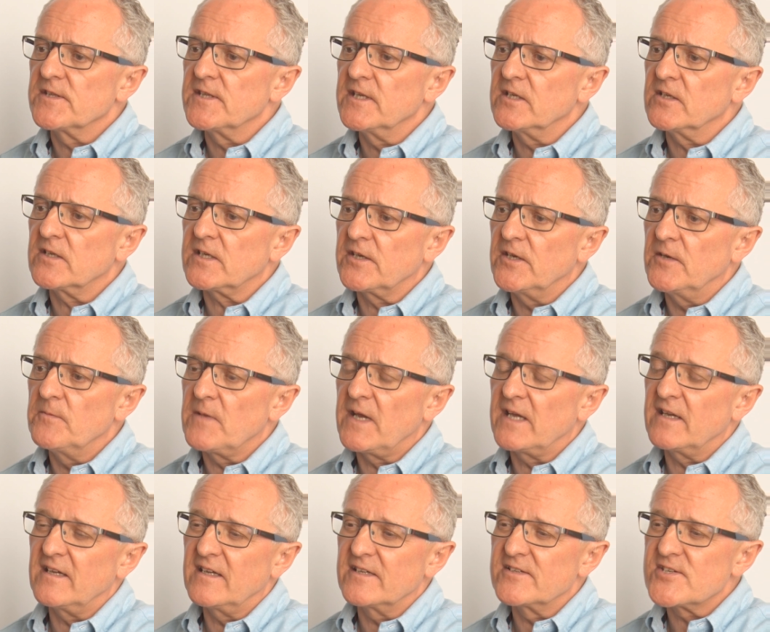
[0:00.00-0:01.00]
I think
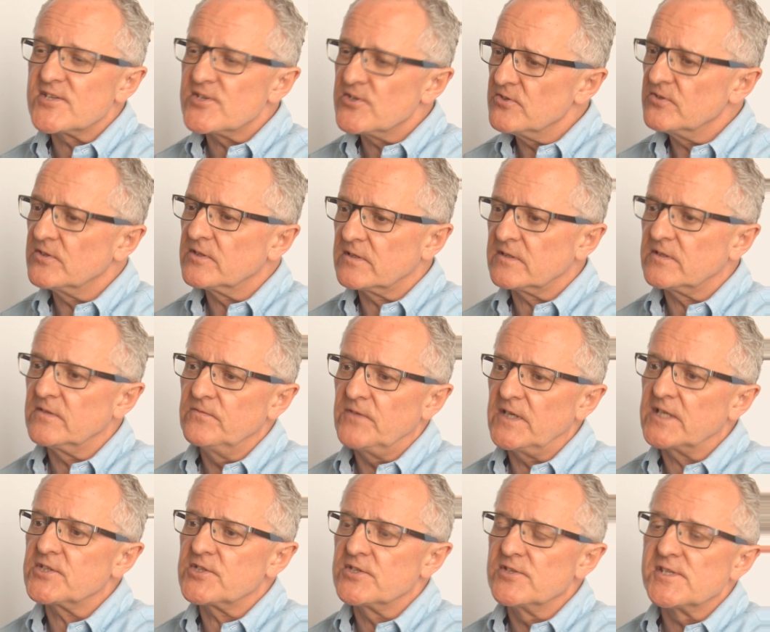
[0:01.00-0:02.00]
I had 2
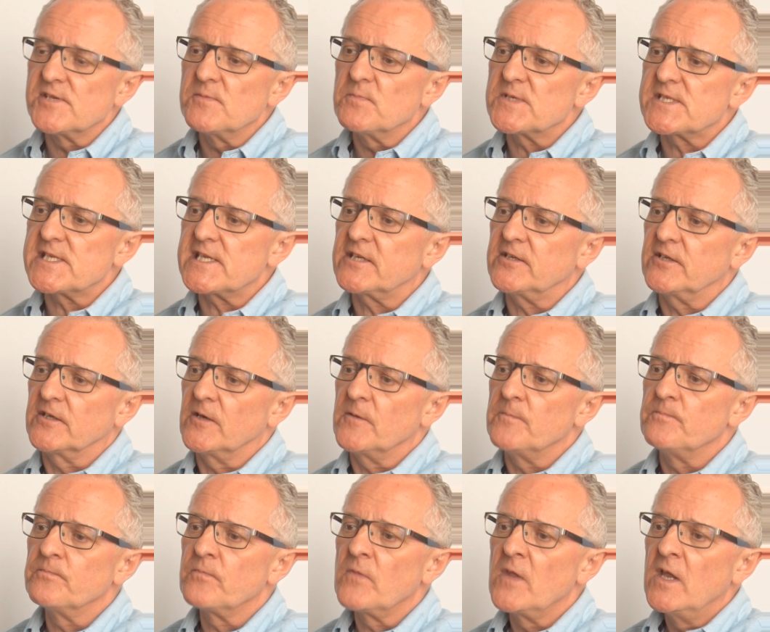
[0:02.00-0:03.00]
convictions in particular.